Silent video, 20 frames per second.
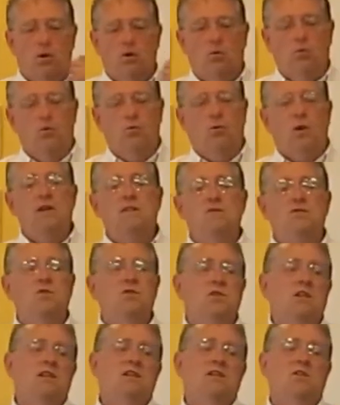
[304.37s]
well, the rates of
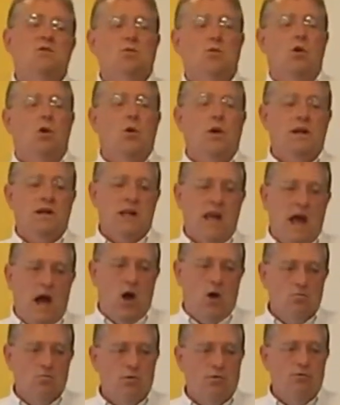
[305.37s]
diseases were going
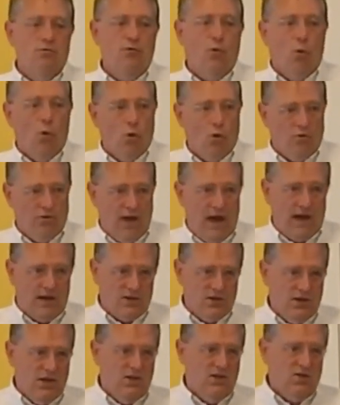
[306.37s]
down before
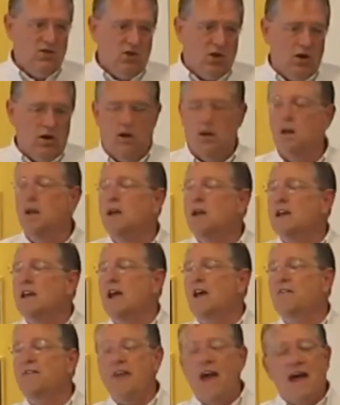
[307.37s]
vaccines started,
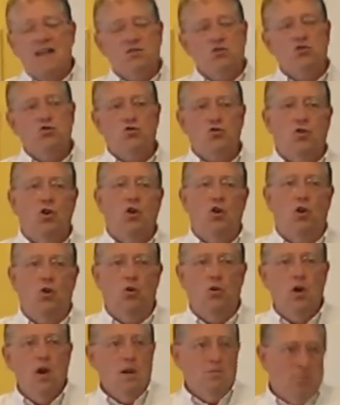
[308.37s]
and that's
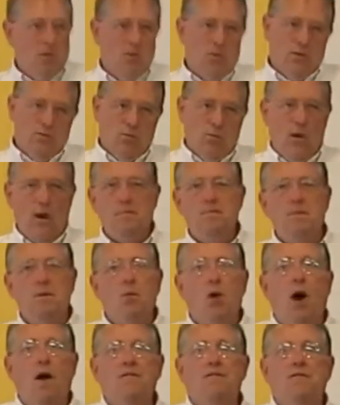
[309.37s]
true. But we've wiped
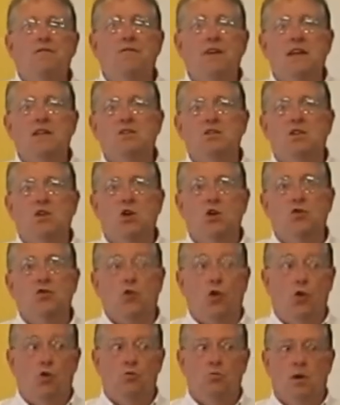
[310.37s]
them off the face of the
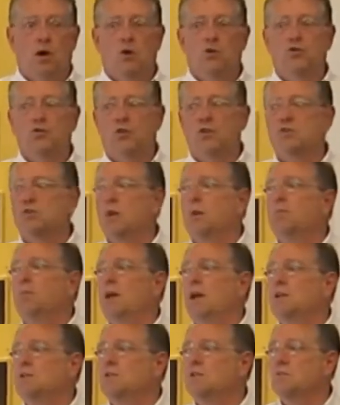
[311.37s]
earth almost in some
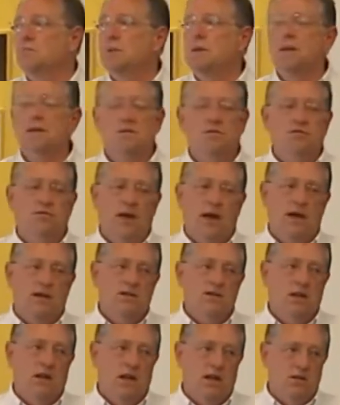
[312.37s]
places because of
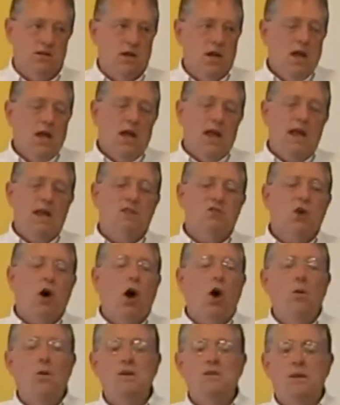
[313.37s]
vaccines. And it's
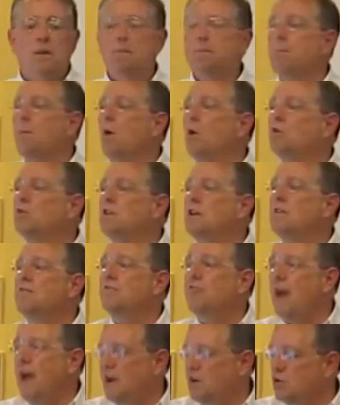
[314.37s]
always a
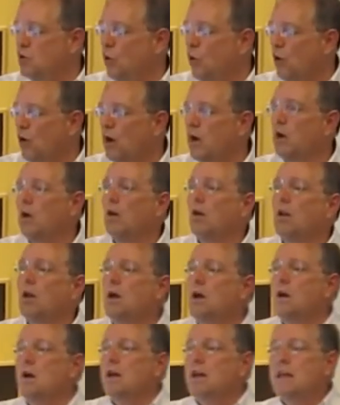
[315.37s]

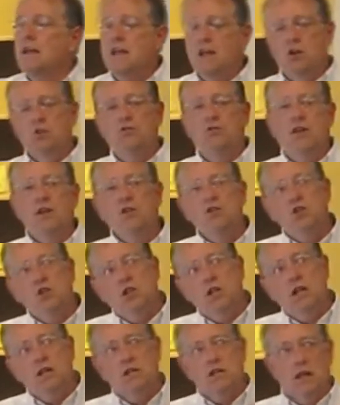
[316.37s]
multifactorial
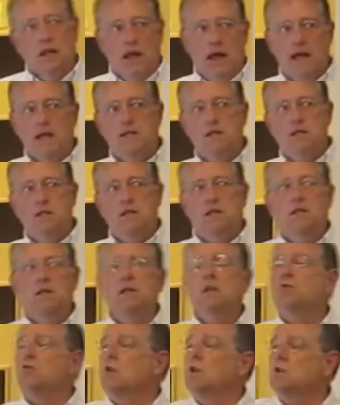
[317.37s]
intervention that has led to the
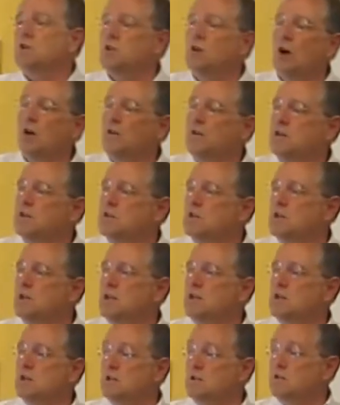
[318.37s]
decrease in all these
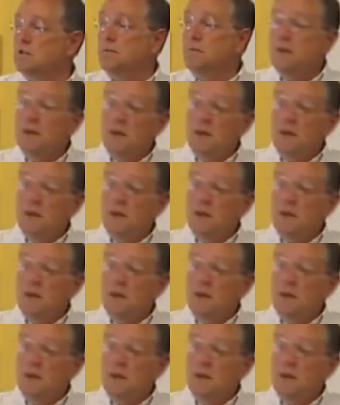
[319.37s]
diseases.